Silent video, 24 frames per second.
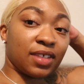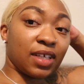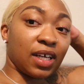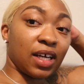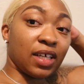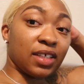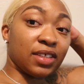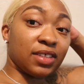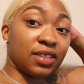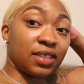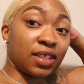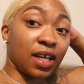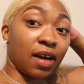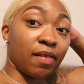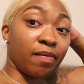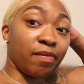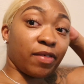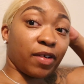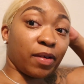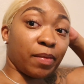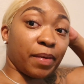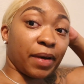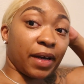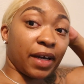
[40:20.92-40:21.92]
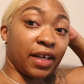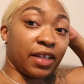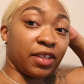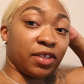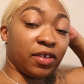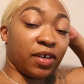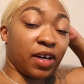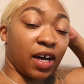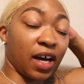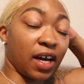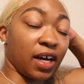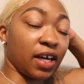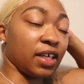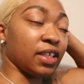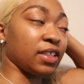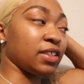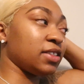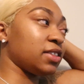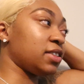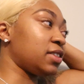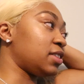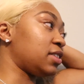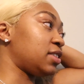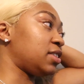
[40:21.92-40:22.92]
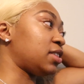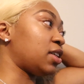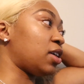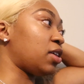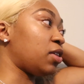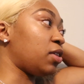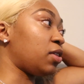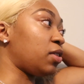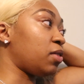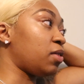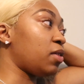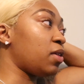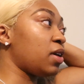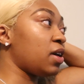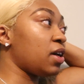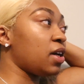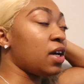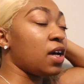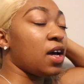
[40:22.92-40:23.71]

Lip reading: It's time for bed, you guys. So,